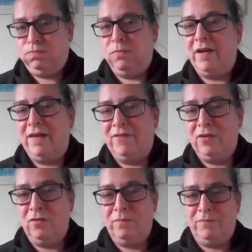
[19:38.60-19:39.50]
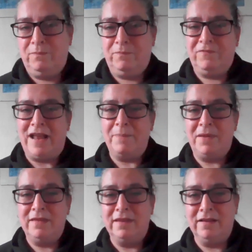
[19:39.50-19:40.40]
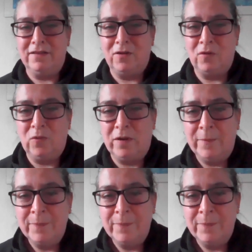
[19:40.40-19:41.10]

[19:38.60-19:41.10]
whatever your flappy things are called.